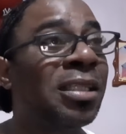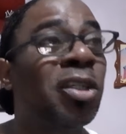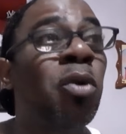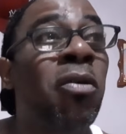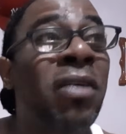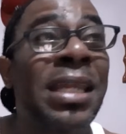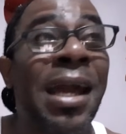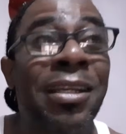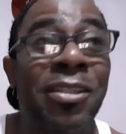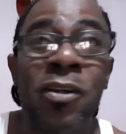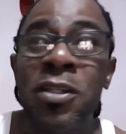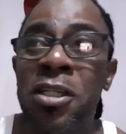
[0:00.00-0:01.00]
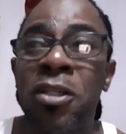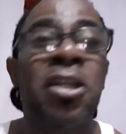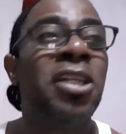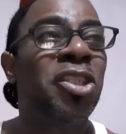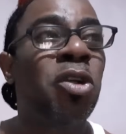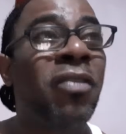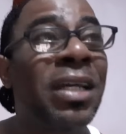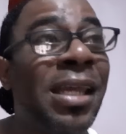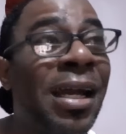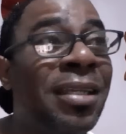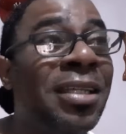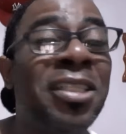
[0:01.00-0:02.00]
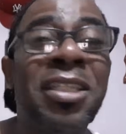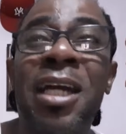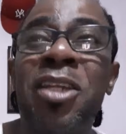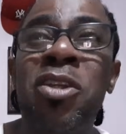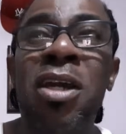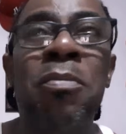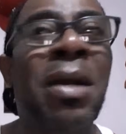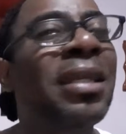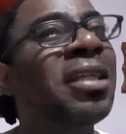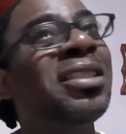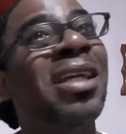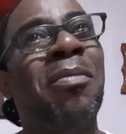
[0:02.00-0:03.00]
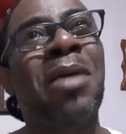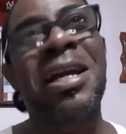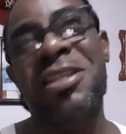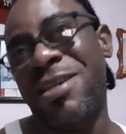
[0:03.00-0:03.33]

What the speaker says: So she over there done you, she over there this, she do you bad and she bad,